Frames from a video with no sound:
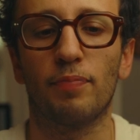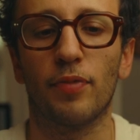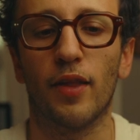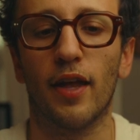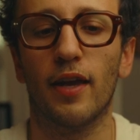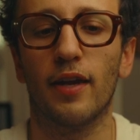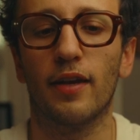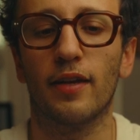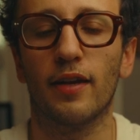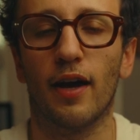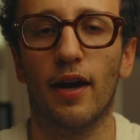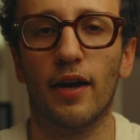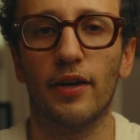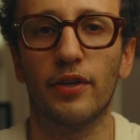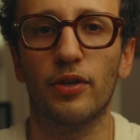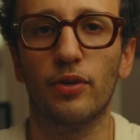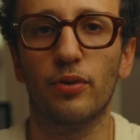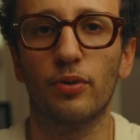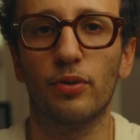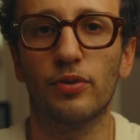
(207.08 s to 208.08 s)
and I
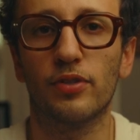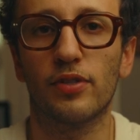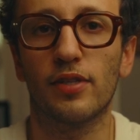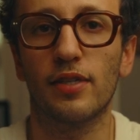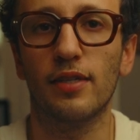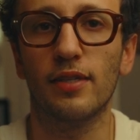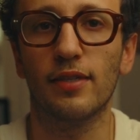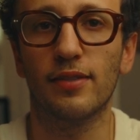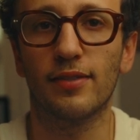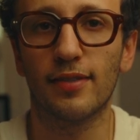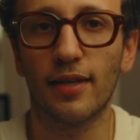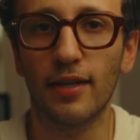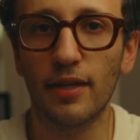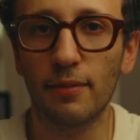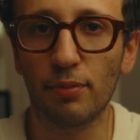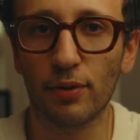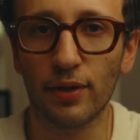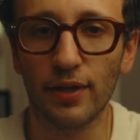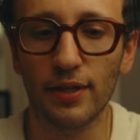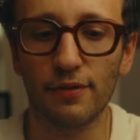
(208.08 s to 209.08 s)
use the
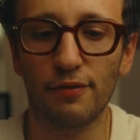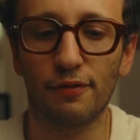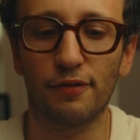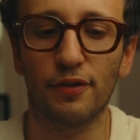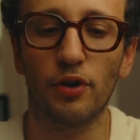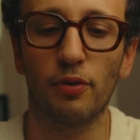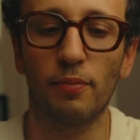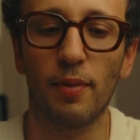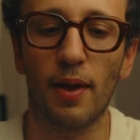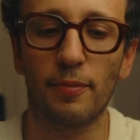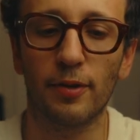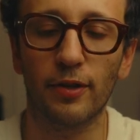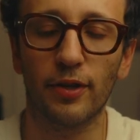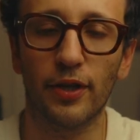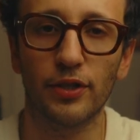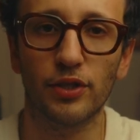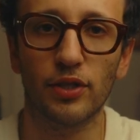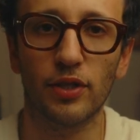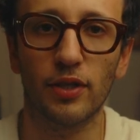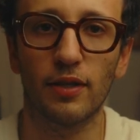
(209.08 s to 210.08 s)
Cineprint film
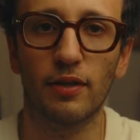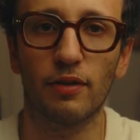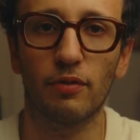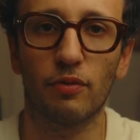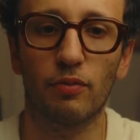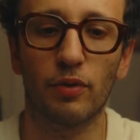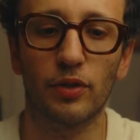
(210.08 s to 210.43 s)
emulation,